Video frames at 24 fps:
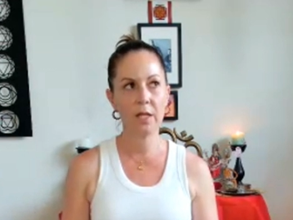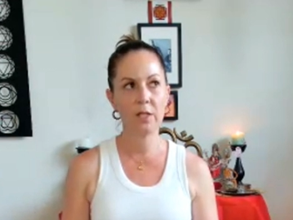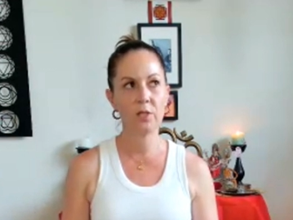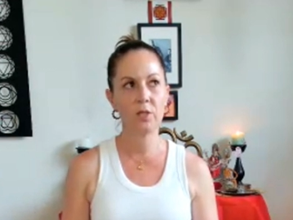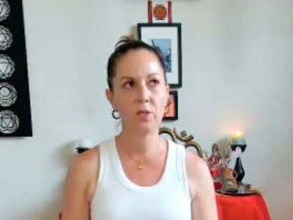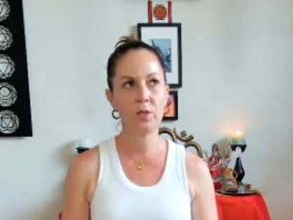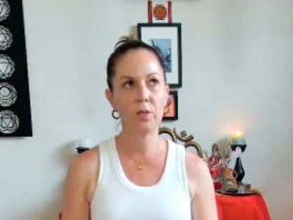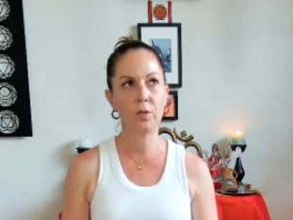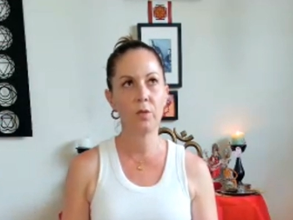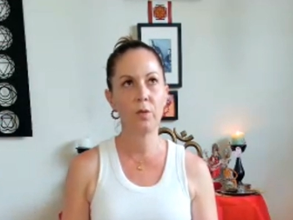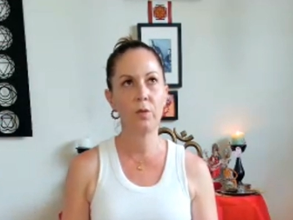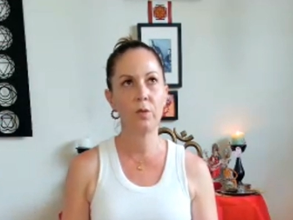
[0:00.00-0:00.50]

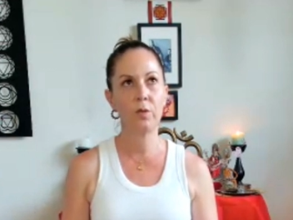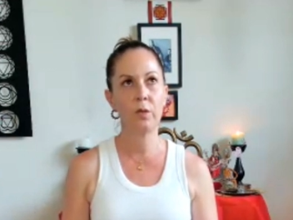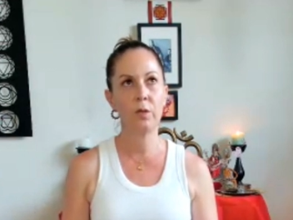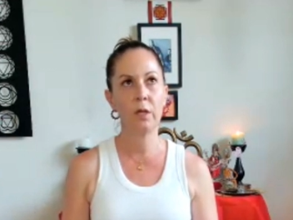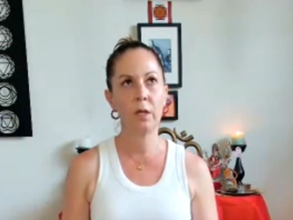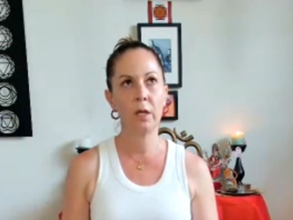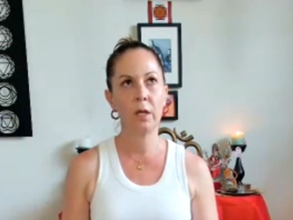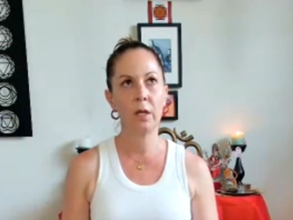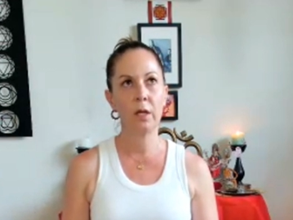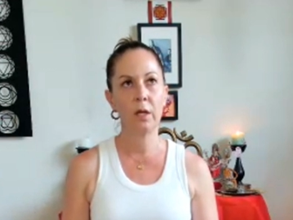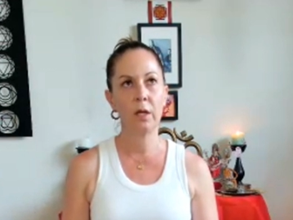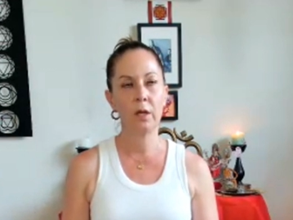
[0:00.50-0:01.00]
way to
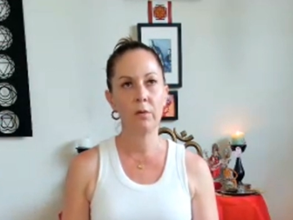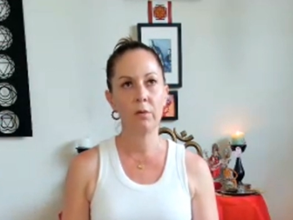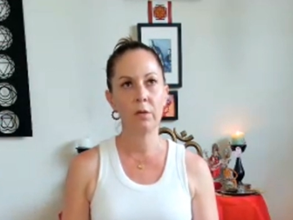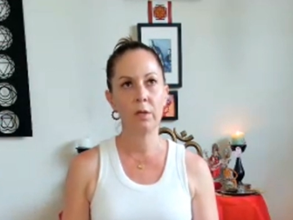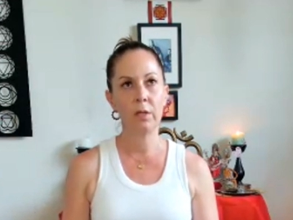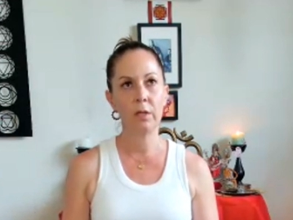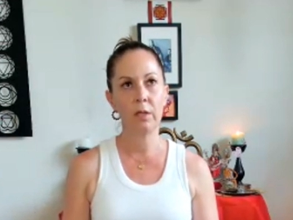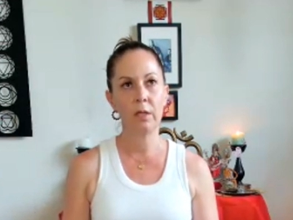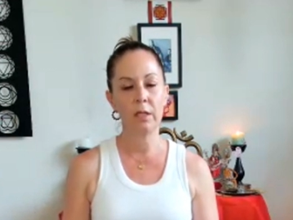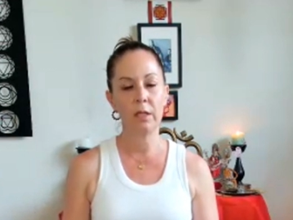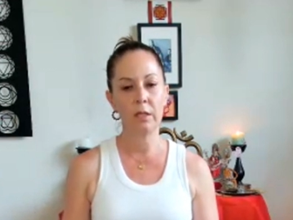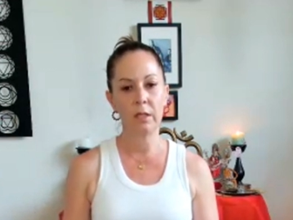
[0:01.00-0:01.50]

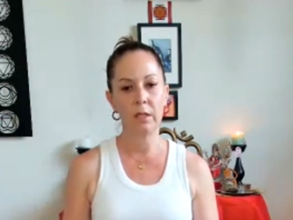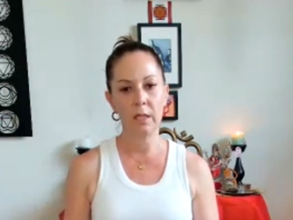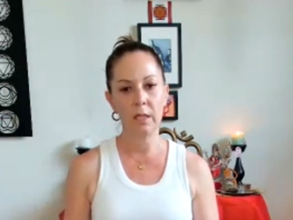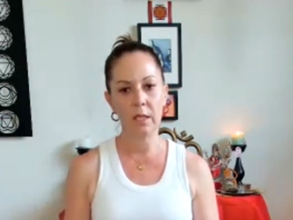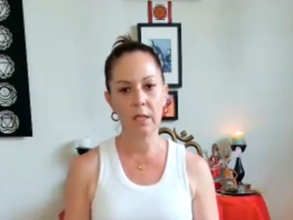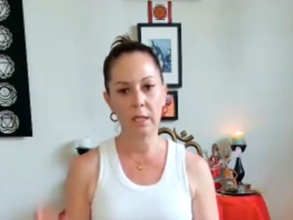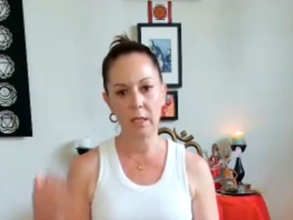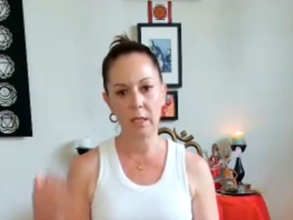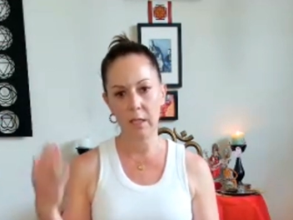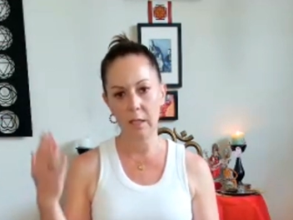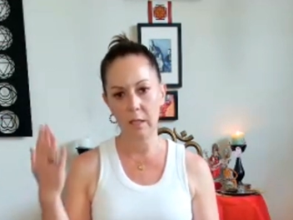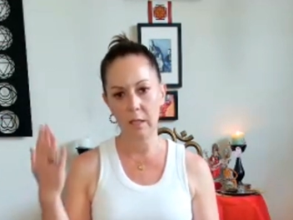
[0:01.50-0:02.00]
really
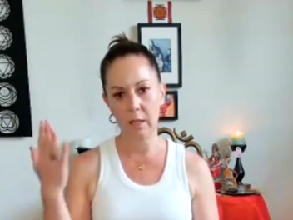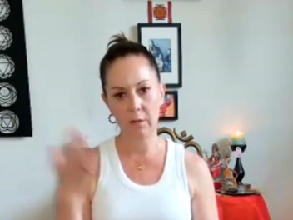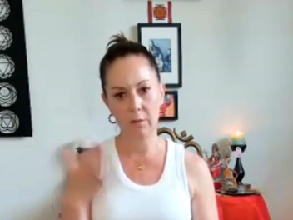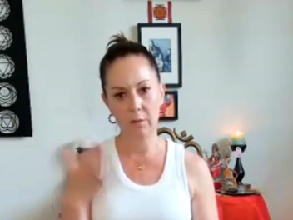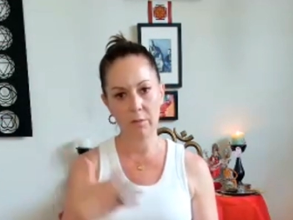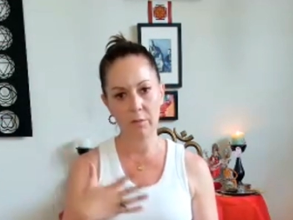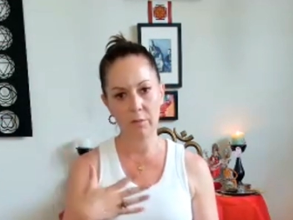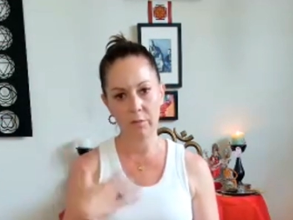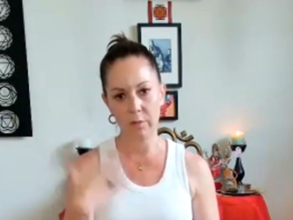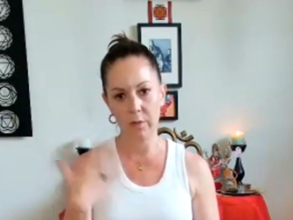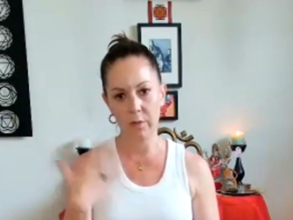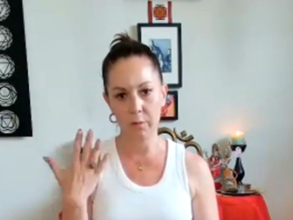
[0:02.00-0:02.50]
clear
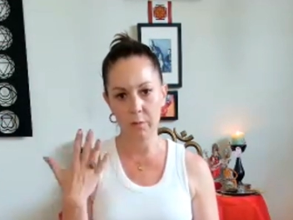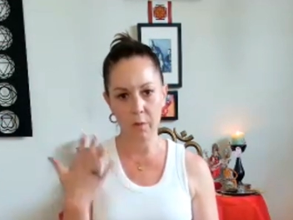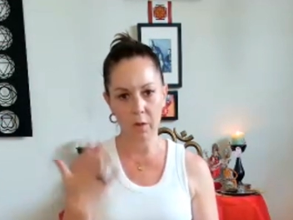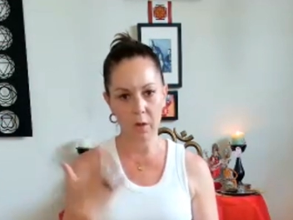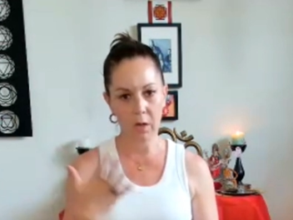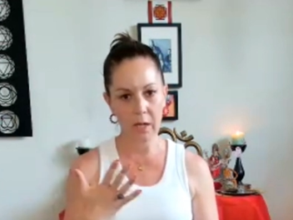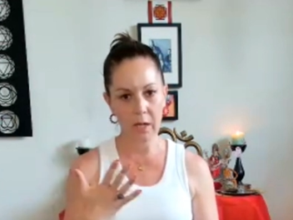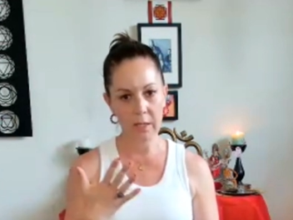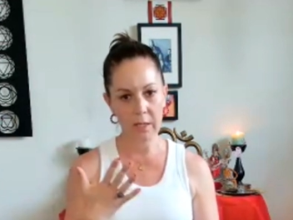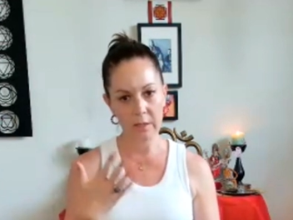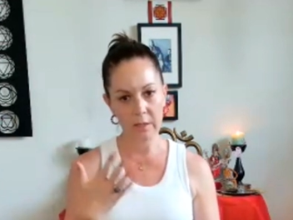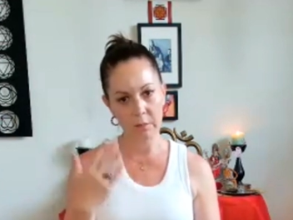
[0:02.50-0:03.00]
the
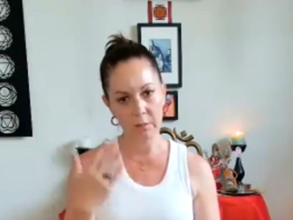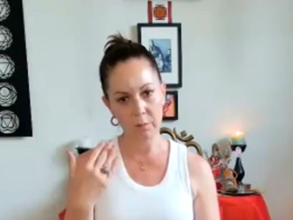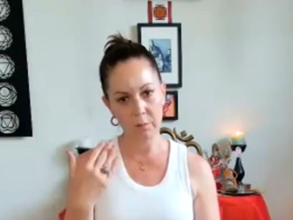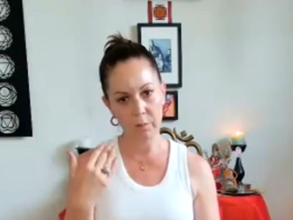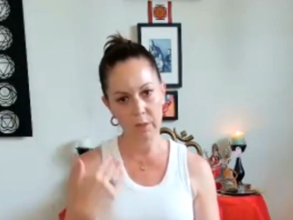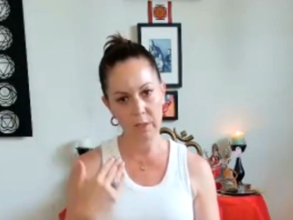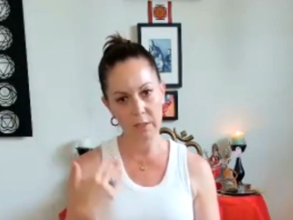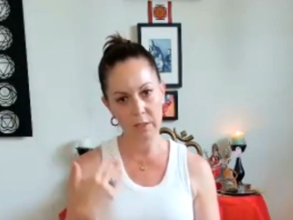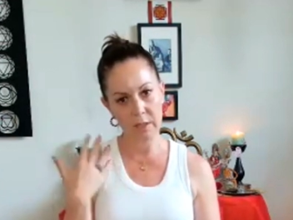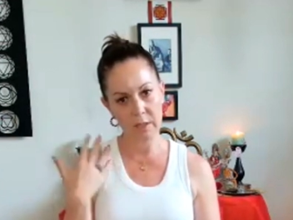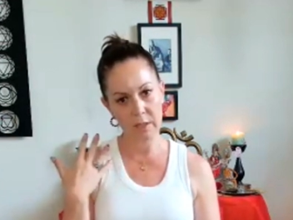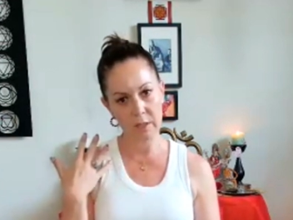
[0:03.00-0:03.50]
mind and
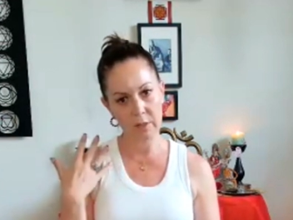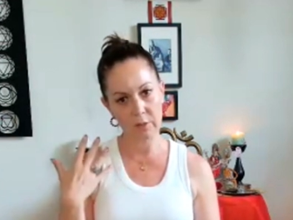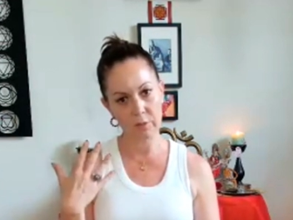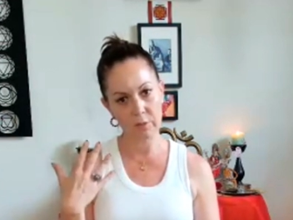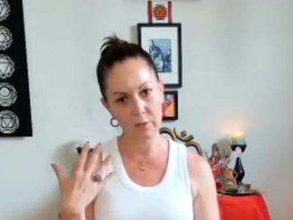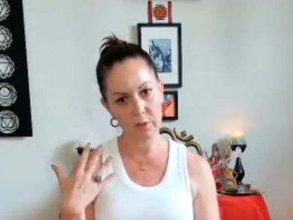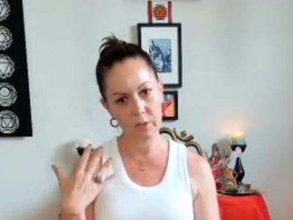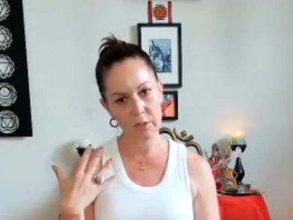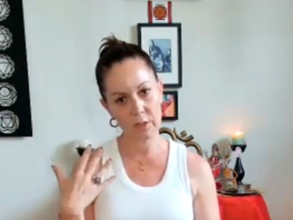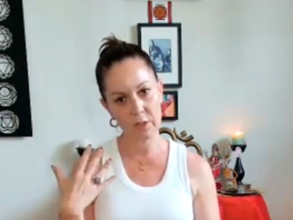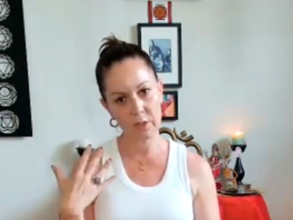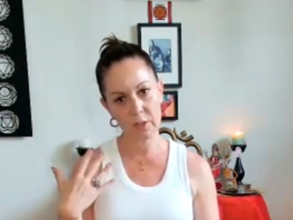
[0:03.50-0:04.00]
bring
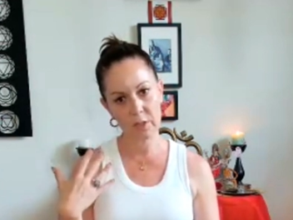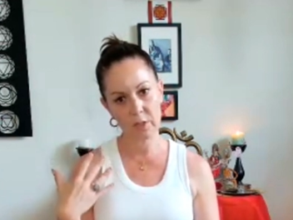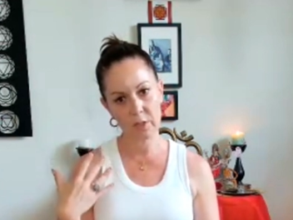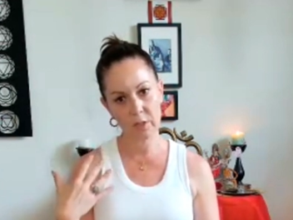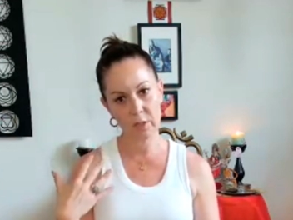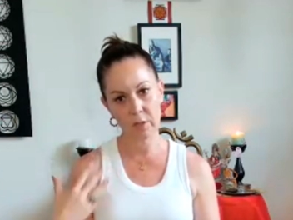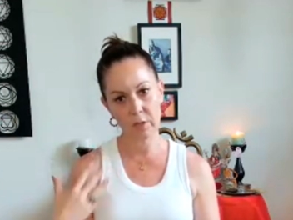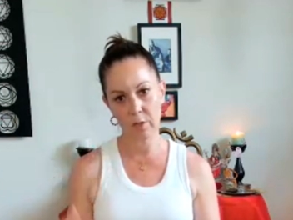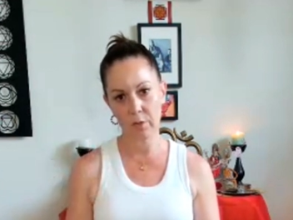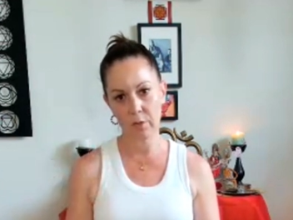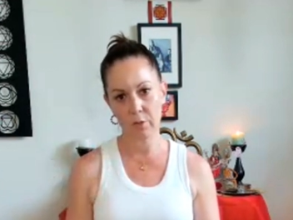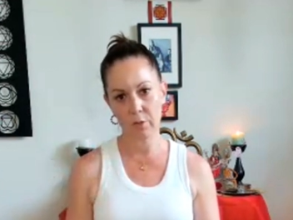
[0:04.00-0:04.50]
stillness
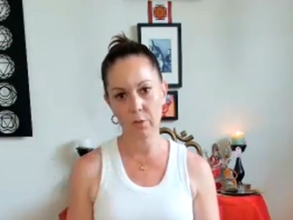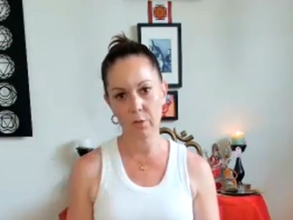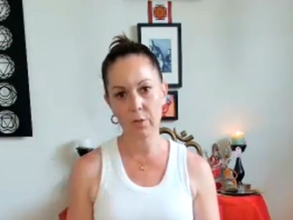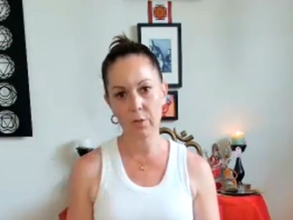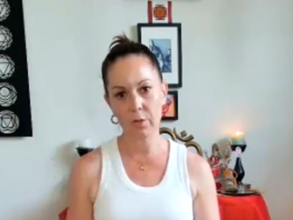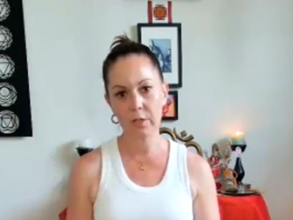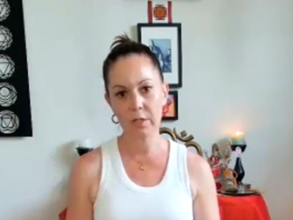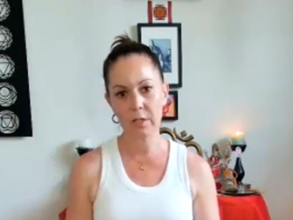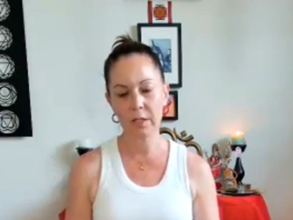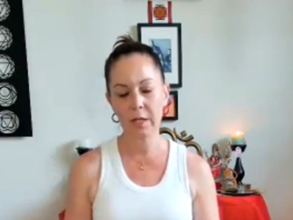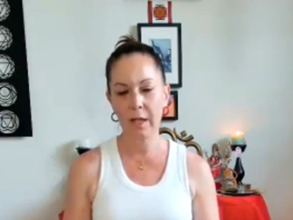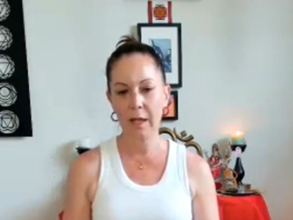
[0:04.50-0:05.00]
to the
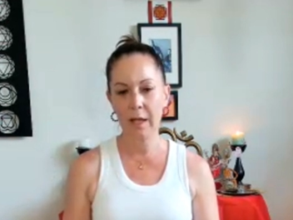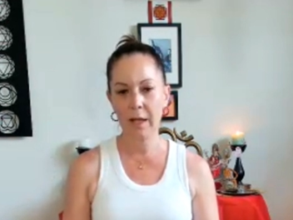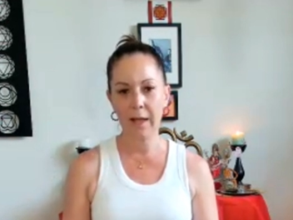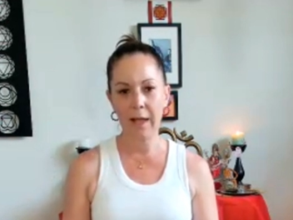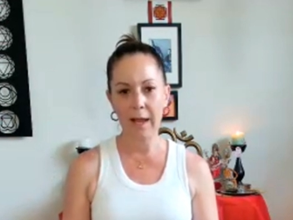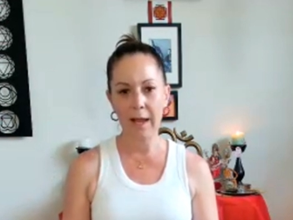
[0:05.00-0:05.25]
thoughts.